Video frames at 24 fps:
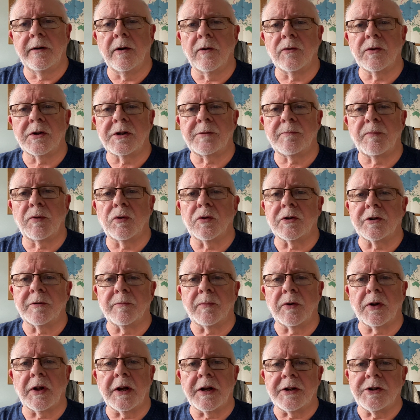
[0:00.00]
known as
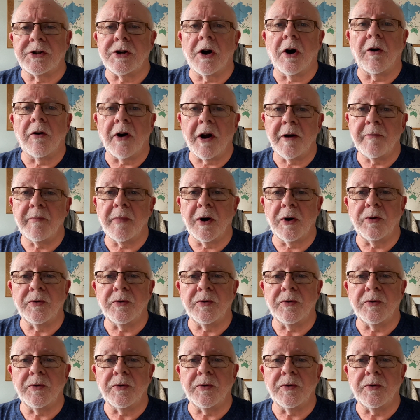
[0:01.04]
portable HRI